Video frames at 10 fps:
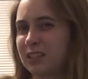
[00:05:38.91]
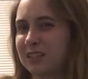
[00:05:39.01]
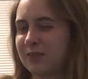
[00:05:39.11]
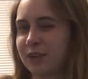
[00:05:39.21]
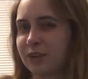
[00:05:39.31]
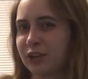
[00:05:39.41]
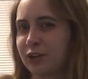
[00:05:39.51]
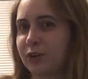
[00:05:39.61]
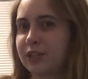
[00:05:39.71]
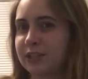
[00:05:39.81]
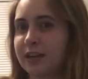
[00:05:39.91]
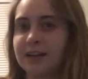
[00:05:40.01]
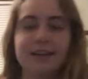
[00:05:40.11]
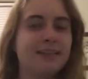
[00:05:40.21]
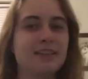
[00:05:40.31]
It's very good.
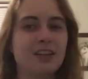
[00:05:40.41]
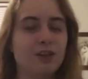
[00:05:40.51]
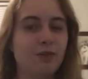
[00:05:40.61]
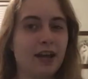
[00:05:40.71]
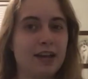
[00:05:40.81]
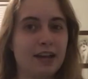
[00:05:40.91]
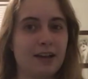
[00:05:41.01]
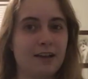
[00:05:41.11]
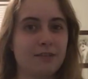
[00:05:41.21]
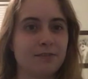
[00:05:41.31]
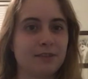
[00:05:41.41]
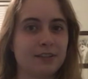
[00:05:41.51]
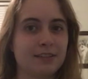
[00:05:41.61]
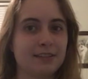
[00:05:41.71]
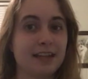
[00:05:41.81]
And then you have
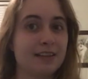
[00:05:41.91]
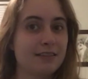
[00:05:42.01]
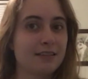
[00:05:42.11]
Szeth,